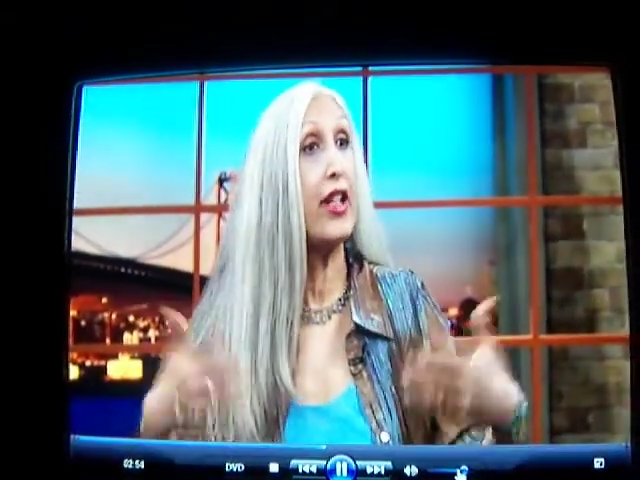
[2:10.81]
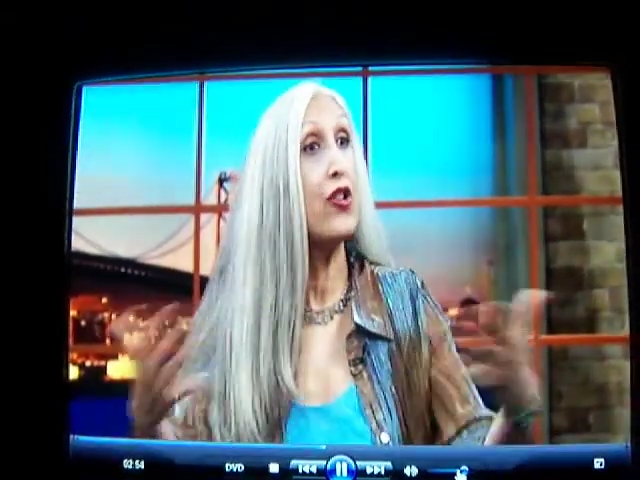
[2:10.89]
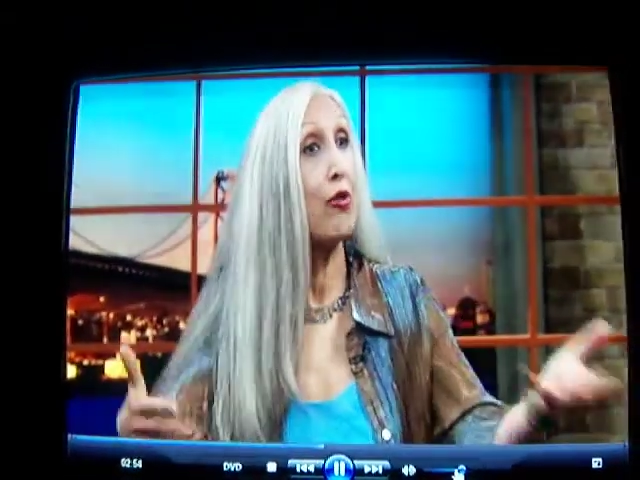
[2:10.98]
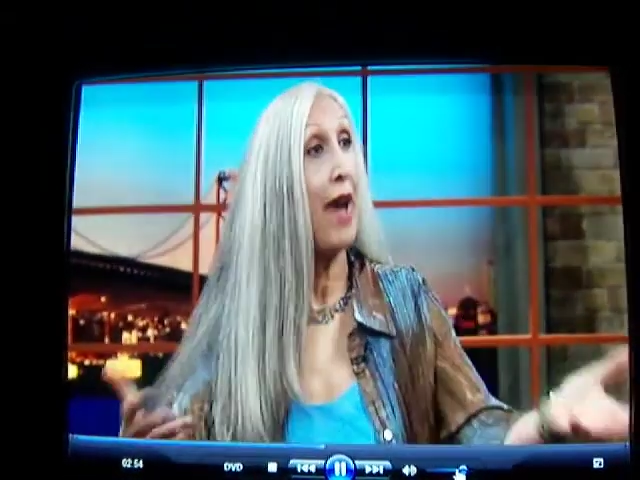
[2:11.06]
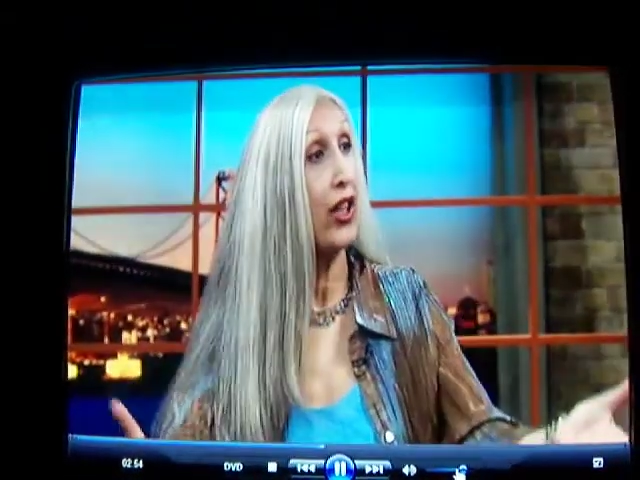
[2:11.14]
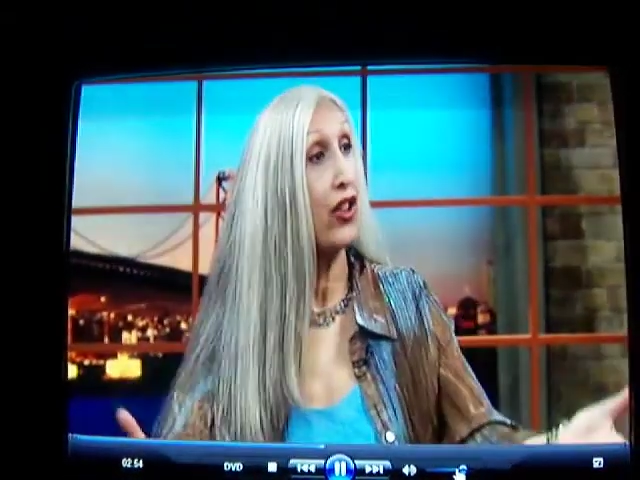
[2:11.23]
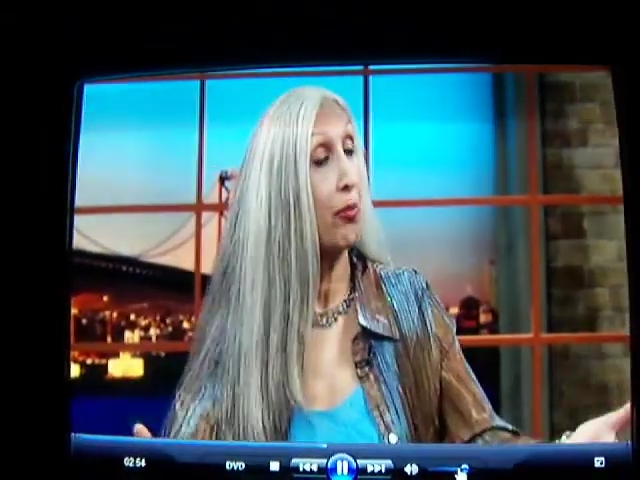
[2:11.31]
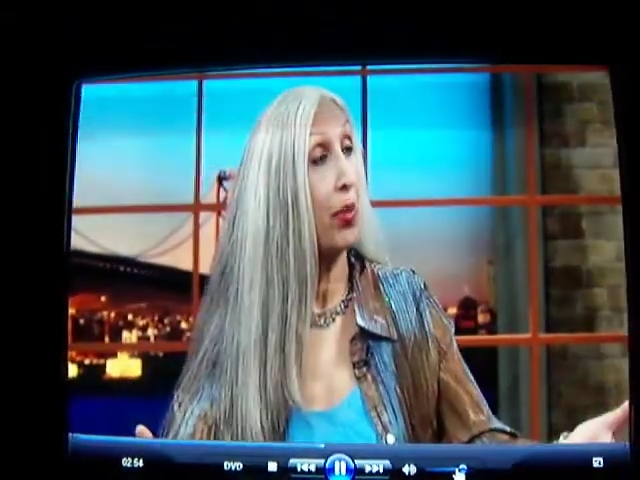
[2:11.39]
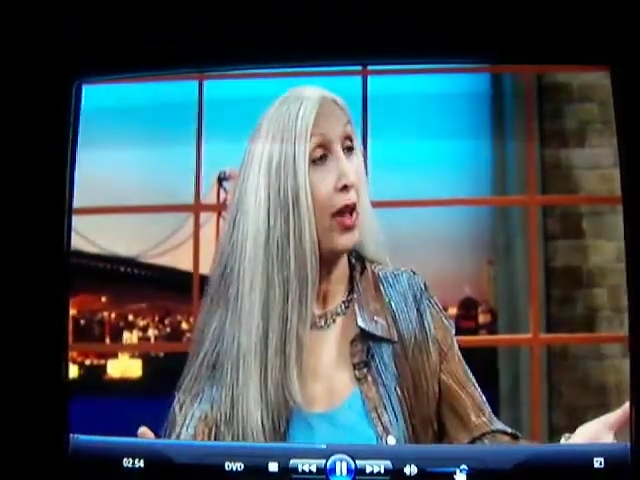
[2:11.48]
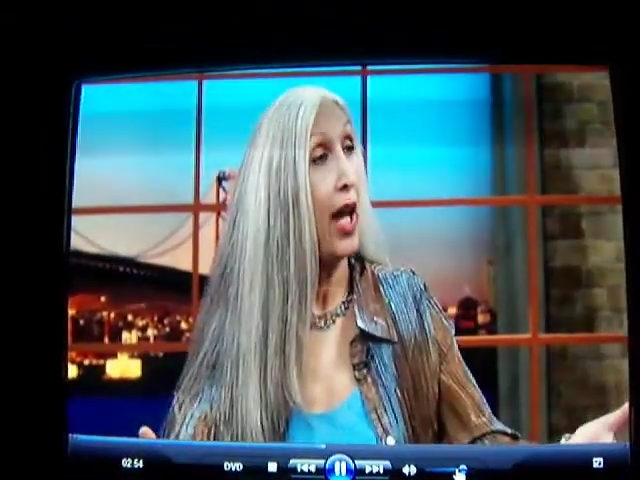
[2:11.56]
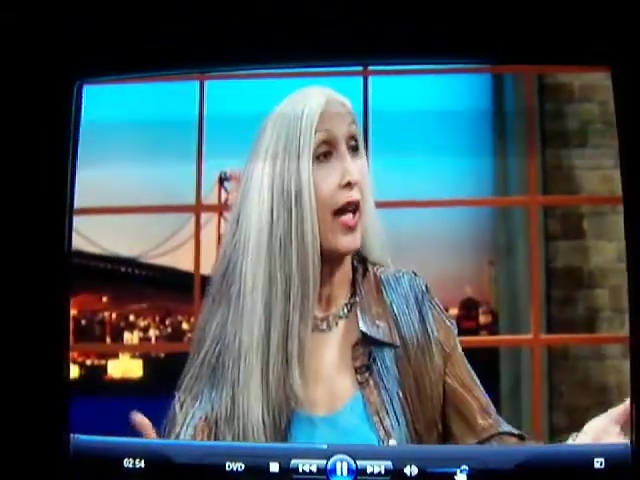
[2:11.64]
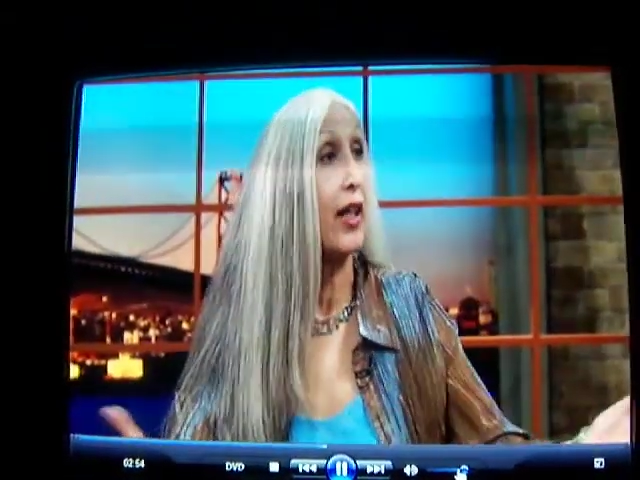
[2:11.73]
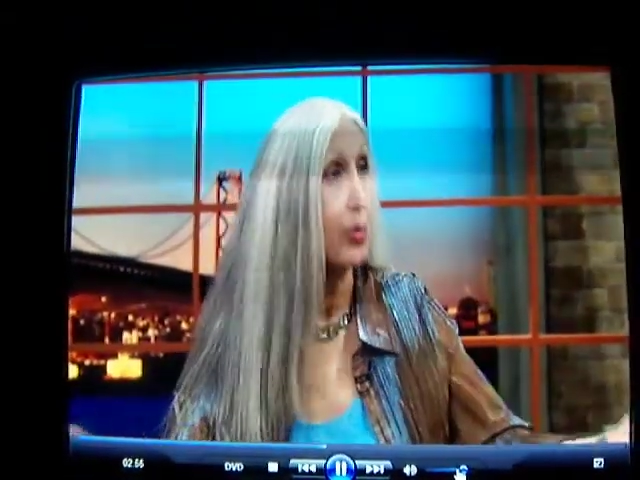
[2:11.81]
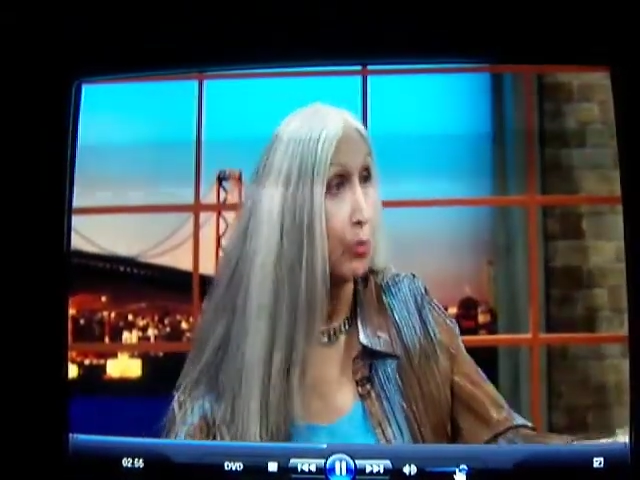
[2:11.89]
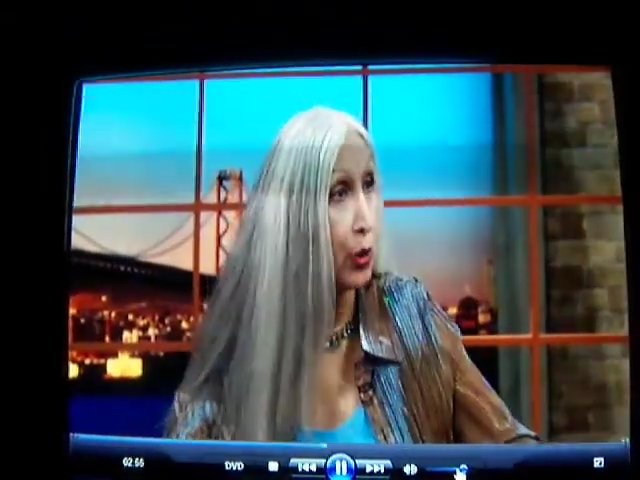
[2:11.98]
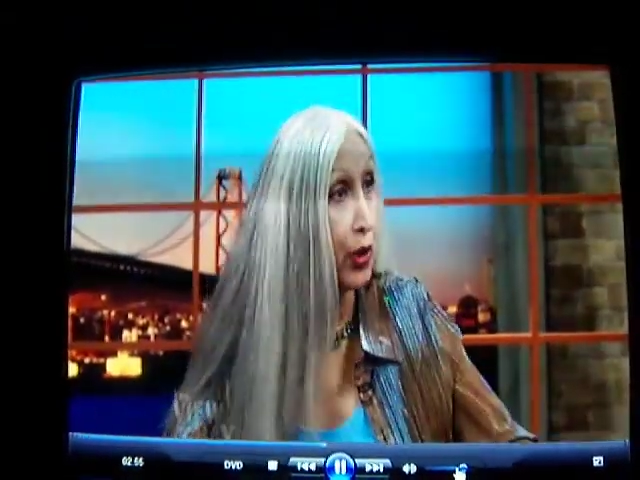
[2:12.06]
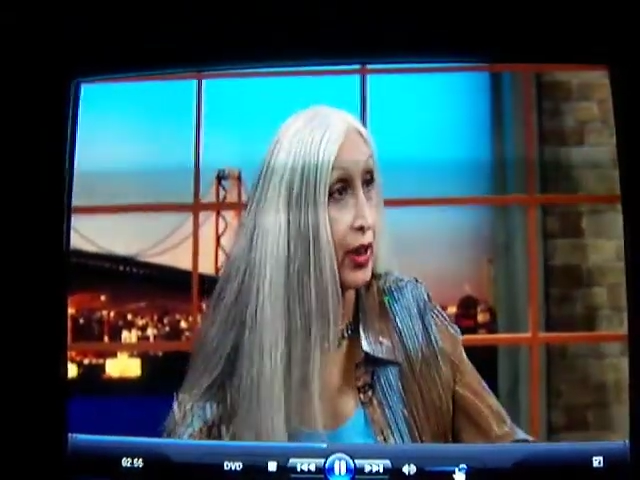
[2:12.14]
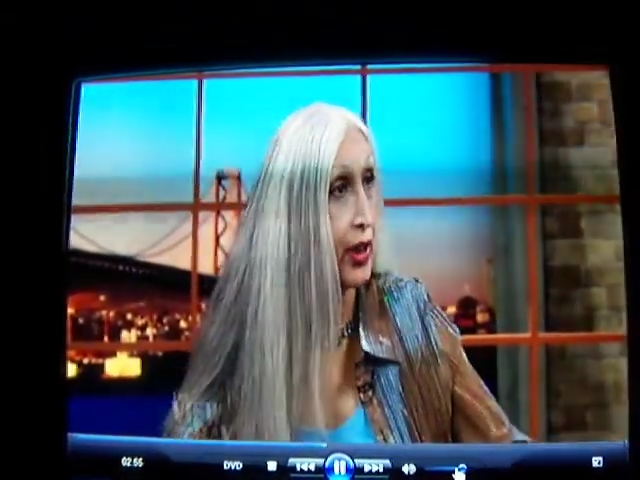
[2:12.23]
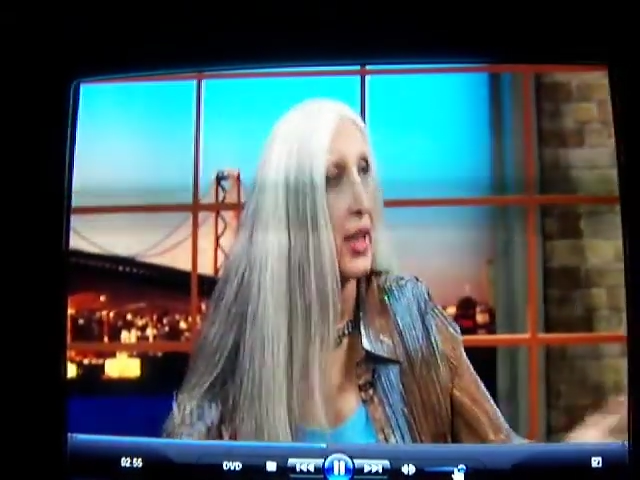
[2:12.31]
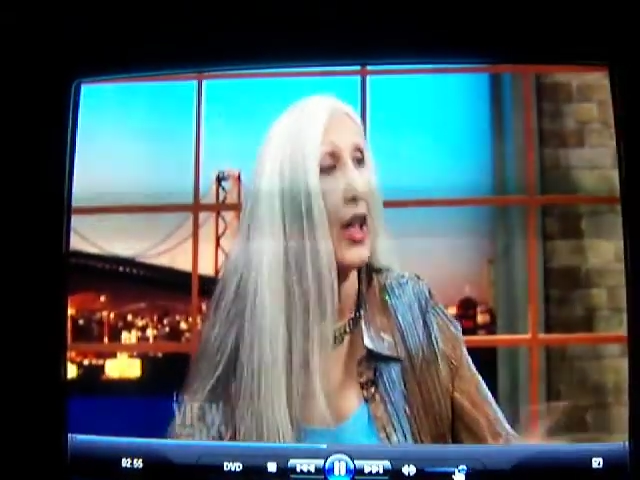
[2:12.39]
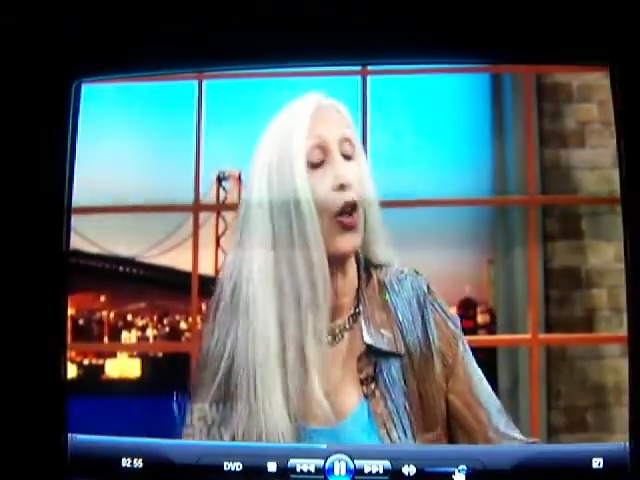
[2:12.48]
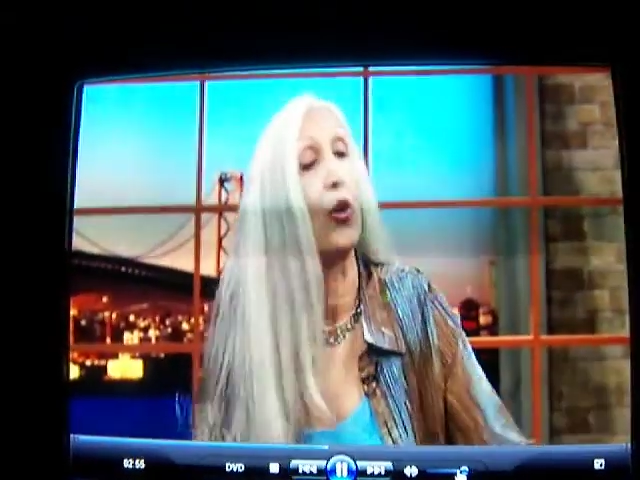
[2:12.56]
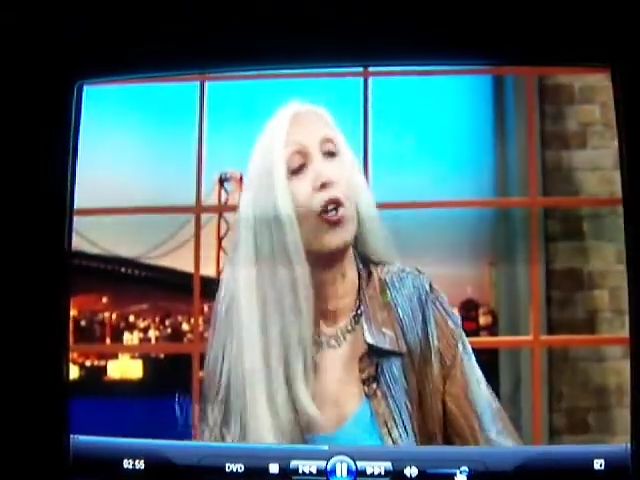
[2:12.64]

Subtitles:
interactive play, moon and Leo.